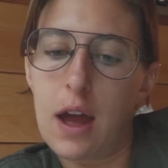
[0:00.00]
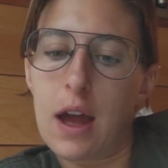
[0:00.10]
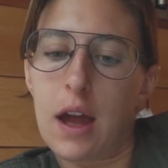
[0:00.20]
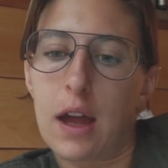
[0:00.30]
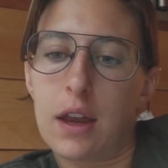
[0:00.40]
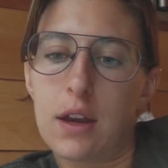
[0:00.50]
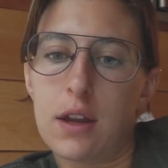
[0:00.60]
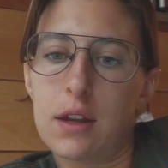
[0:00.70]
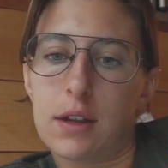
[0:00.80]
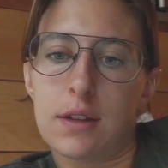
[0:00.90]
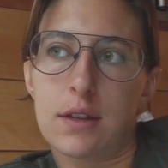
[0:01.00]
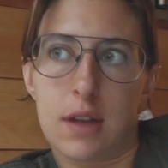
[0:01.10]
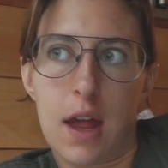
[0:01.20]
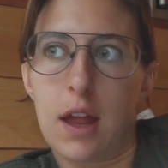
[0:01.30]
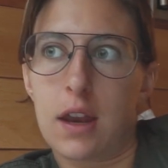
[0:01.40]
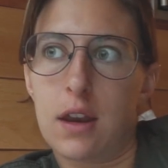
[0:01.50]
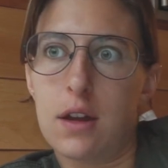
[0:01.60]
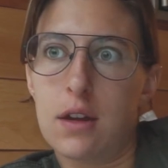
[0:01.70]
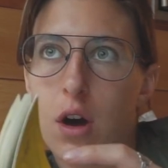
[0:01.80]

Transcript: And in Zen,